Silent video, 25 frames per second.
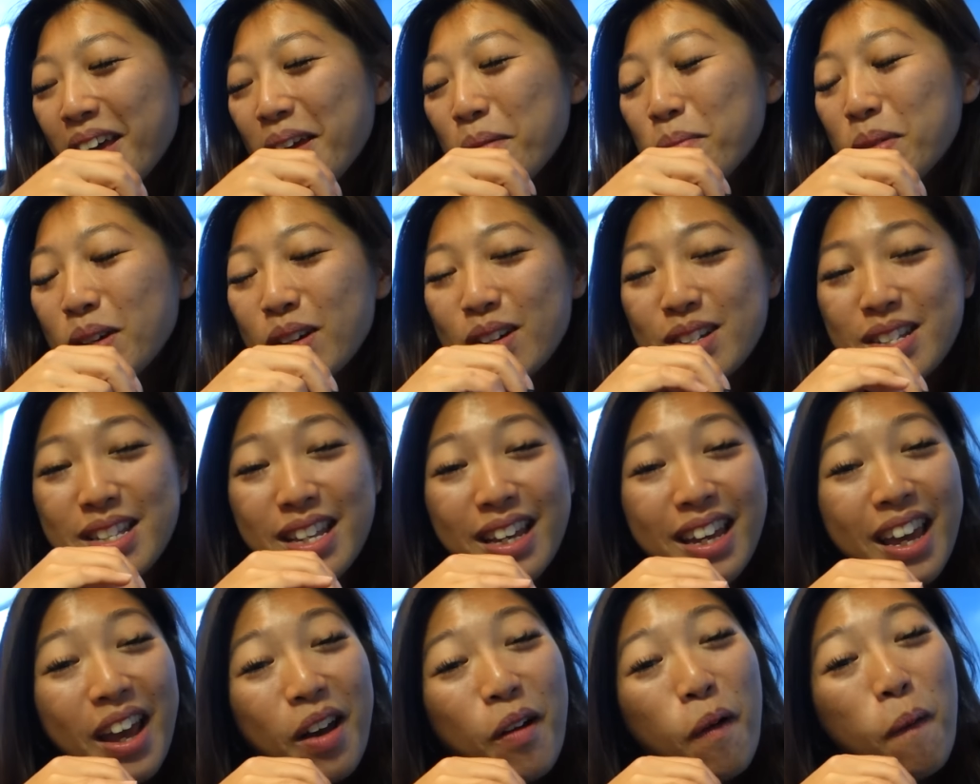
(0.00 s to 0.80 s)
Because they
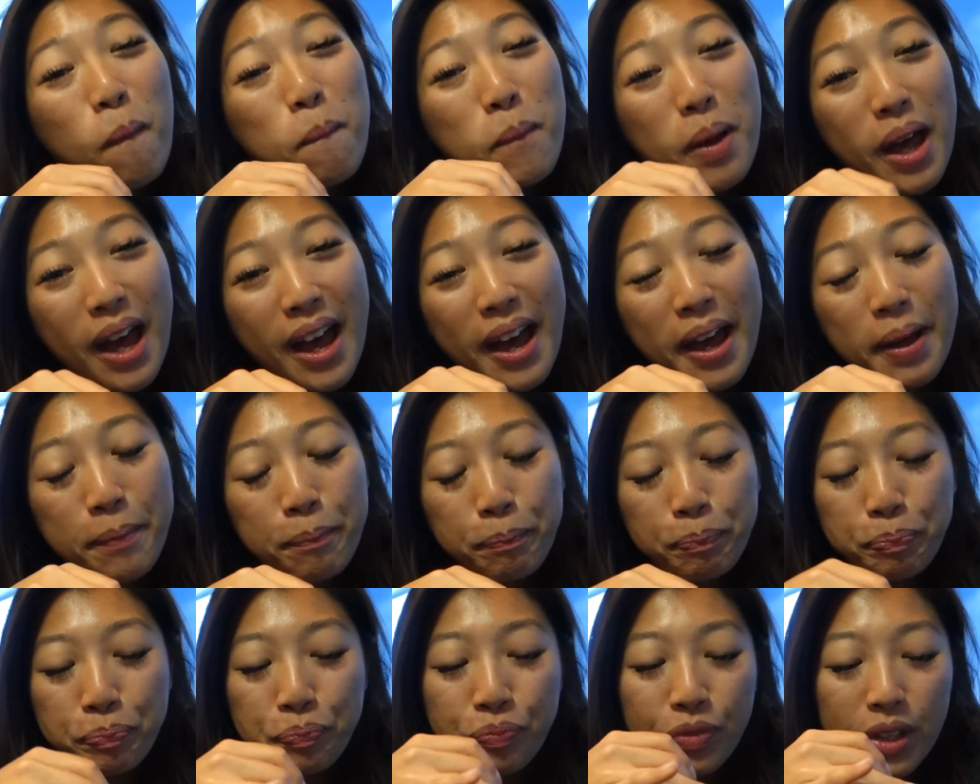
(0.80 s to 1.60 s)
can go bad.
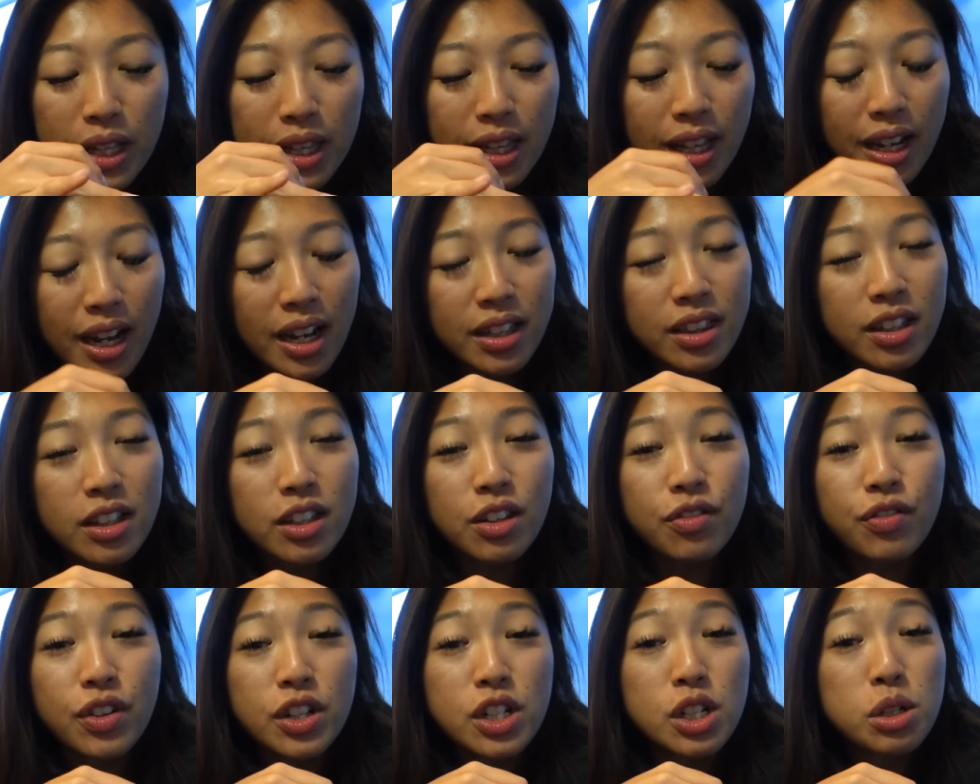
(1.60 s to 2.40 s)
Like, I thought
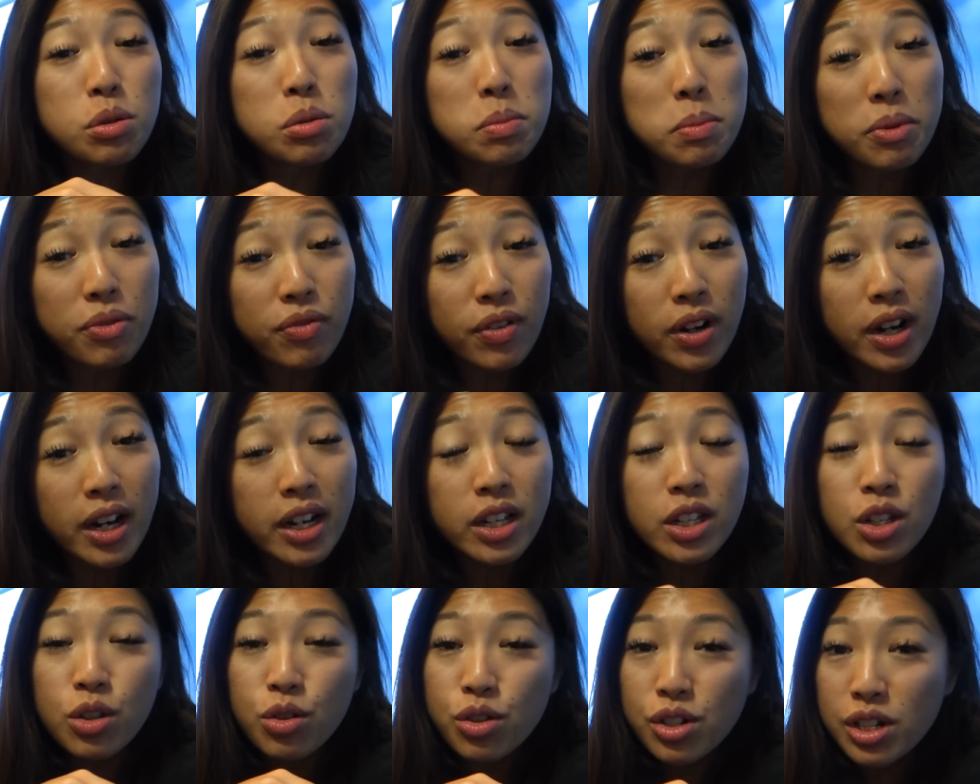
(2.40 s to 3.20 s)
the veggie would be
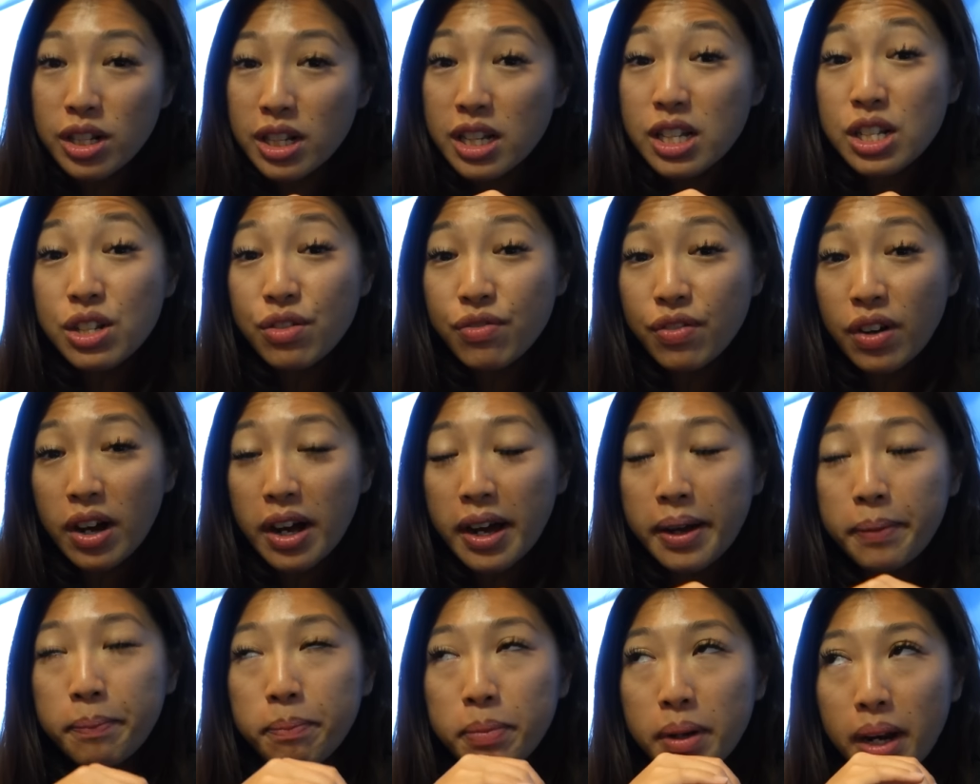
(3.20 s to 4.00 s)
fine. Usually it's
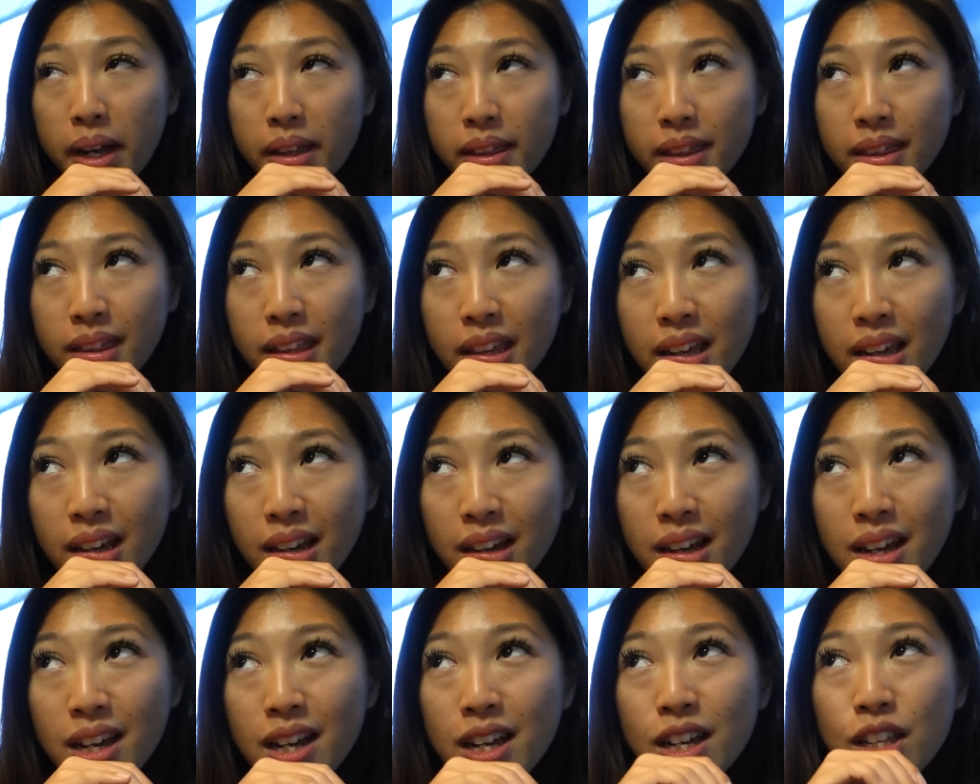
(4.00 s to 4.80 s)
fine. But I
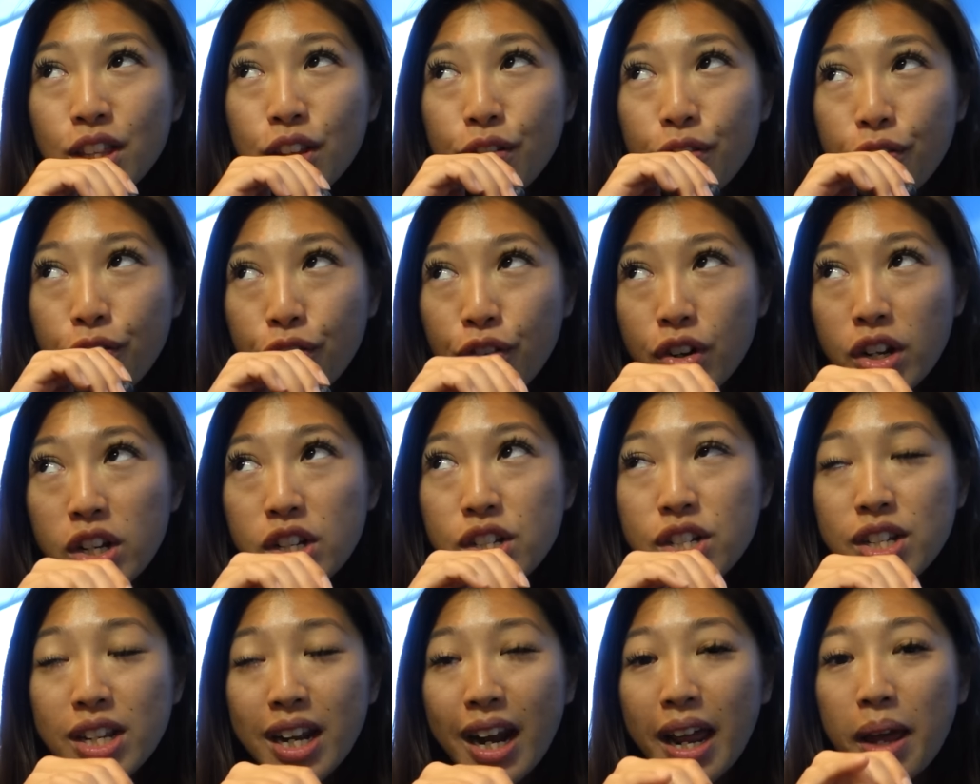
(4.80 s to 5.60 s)
think the
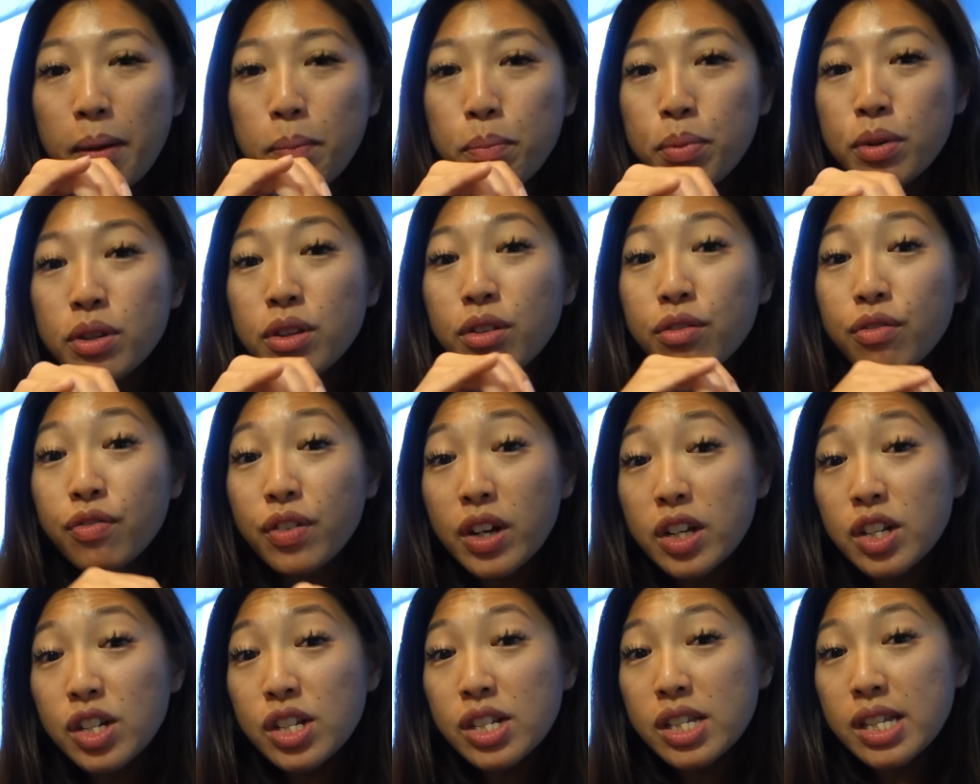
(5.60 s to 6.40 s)
fridge that I had put the
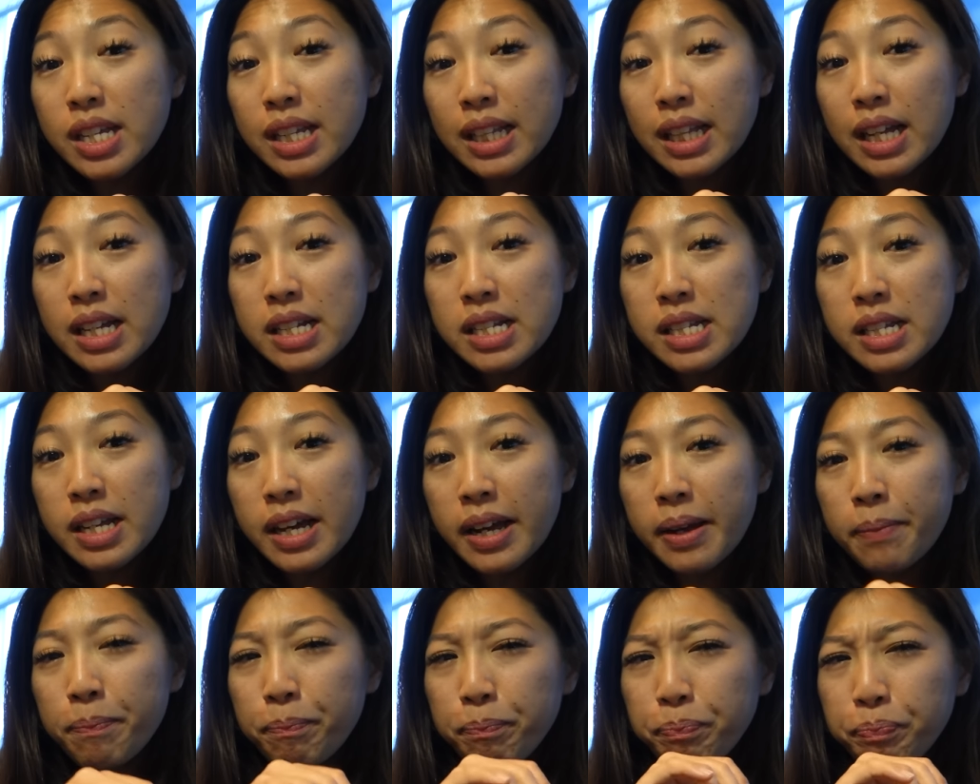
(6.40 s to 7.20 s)
veggies in last
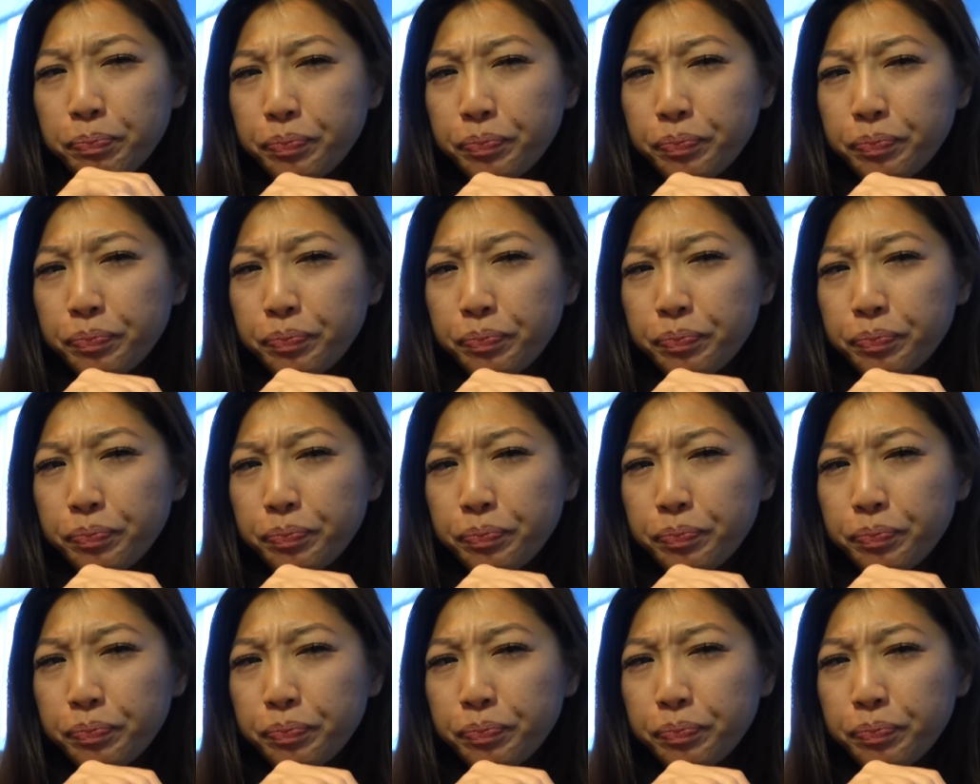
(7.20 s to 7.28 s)
night,